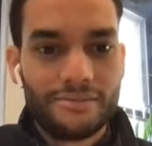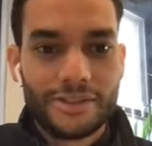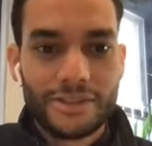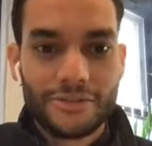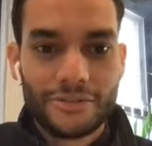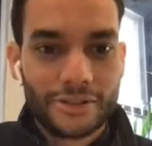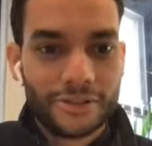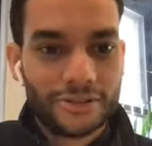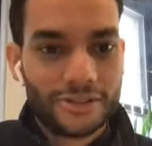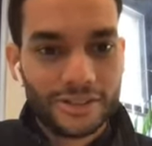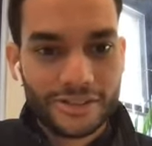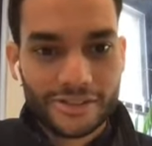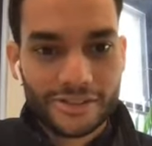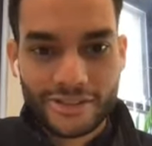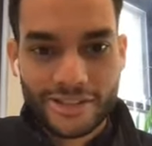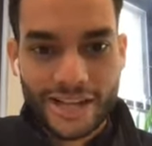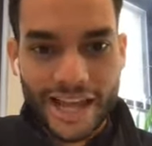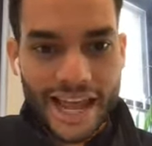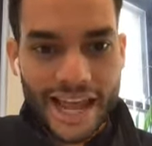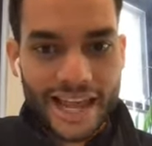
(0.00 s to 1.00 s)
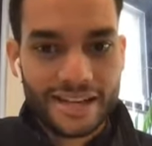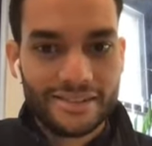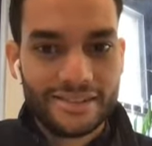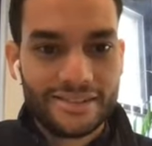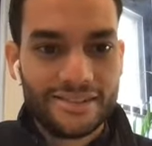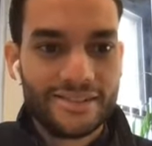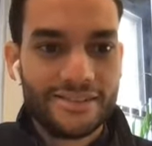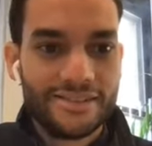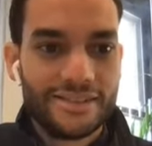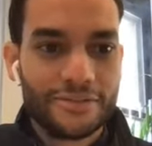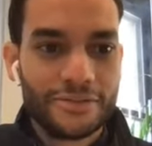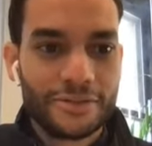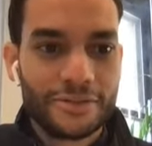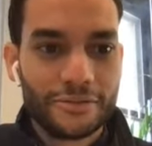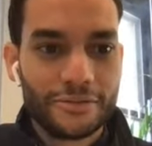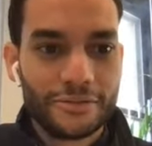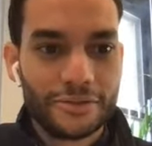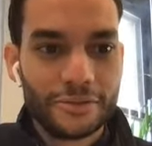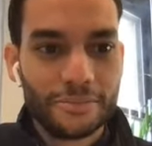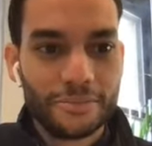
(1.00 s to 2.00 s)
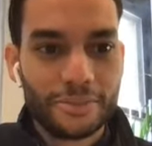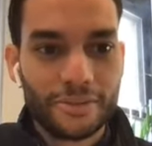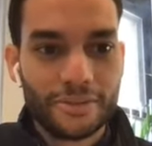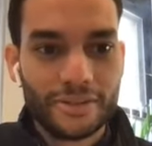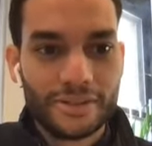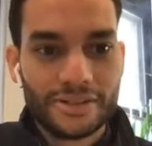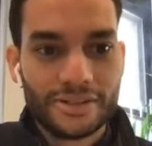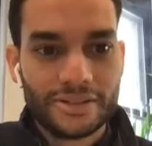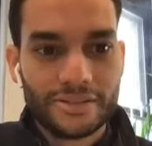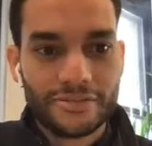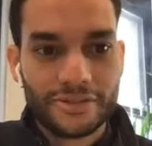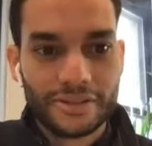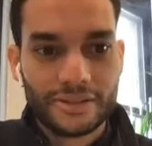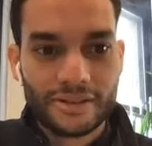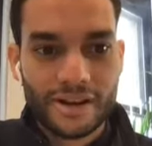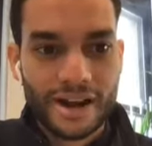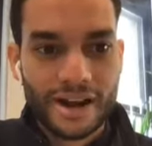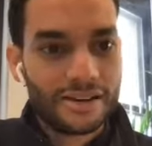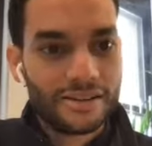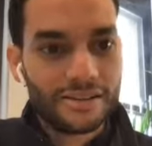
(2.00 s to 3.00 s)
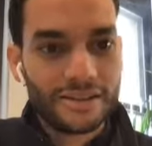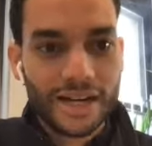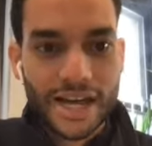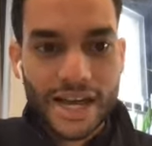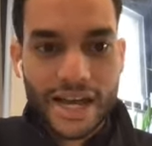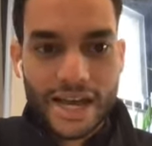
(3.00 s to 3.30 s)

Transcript: difficult to understand, difficult for employees to figure out,